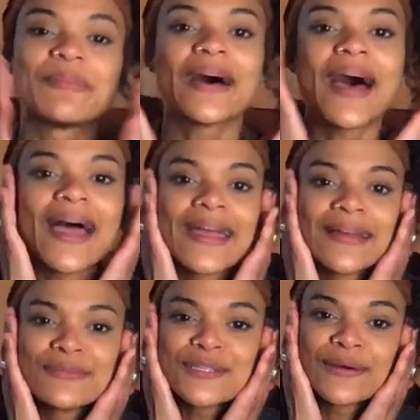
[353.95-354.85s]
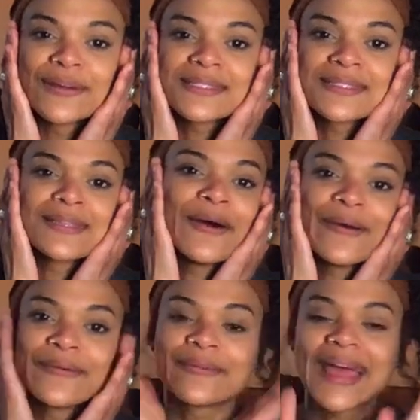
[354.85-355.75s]
but I am
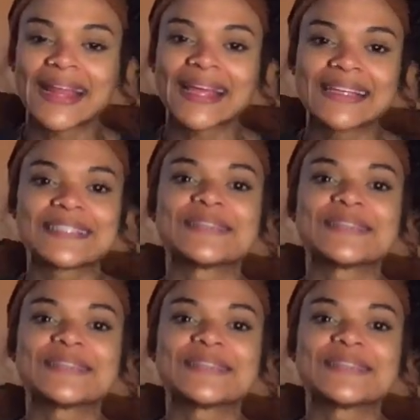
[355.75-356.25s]
so ready